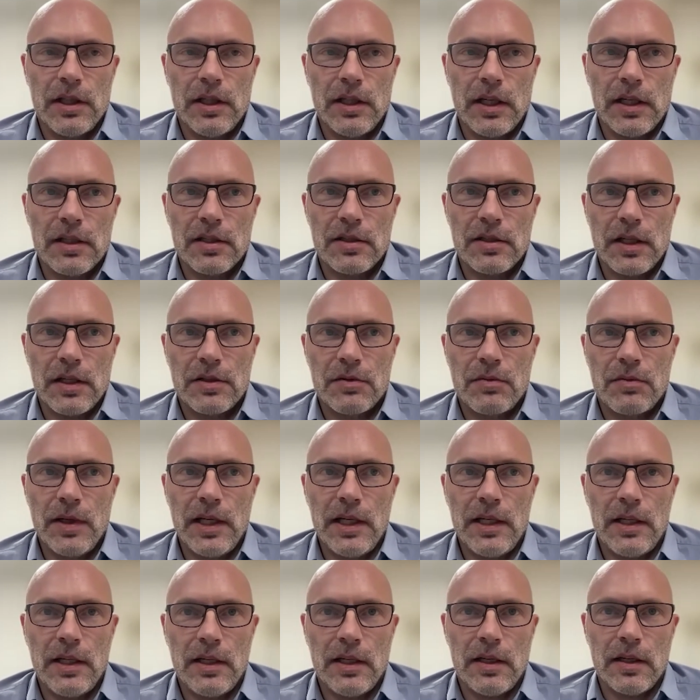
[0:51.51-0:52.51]
it's
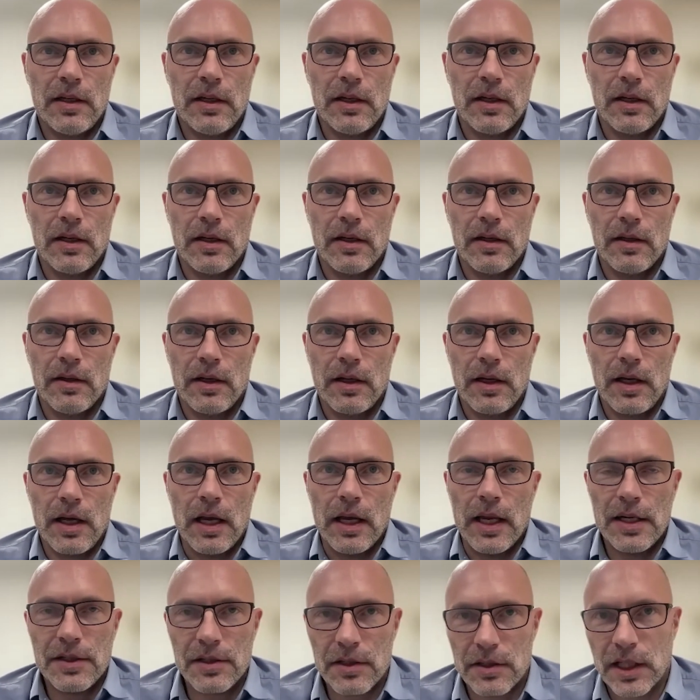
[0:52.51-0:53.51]
really a
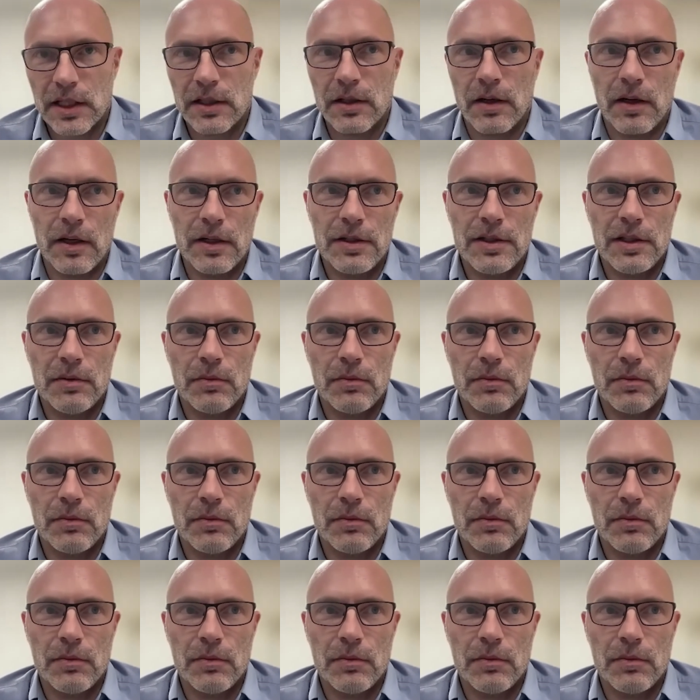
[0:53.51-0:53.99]
ledger technology